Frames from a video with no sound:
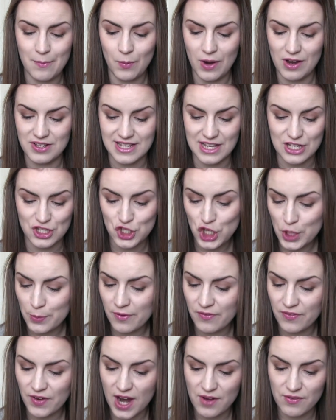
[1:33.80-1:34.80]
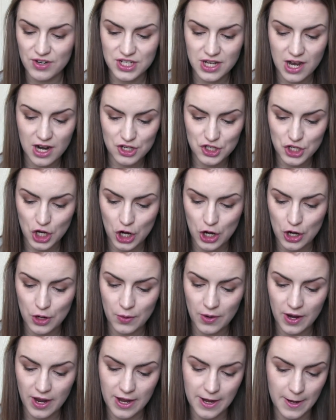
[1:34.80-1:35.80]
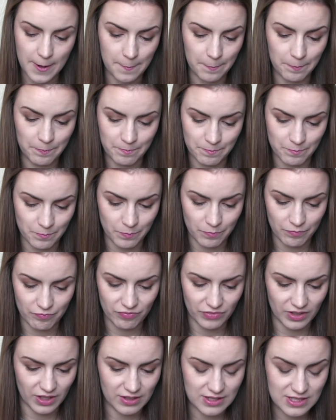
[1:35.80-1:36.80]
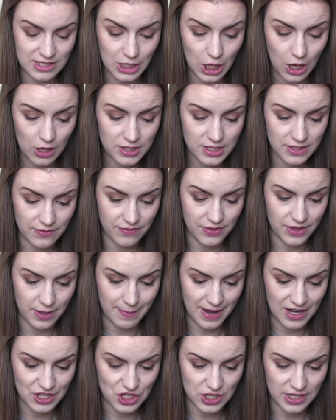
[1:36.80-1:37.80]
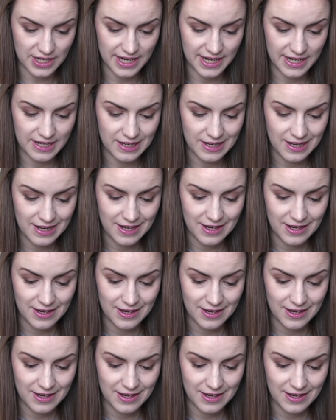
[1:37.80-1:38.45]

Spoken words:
what is there? Stupefy, Reducto, there's loads of them actually.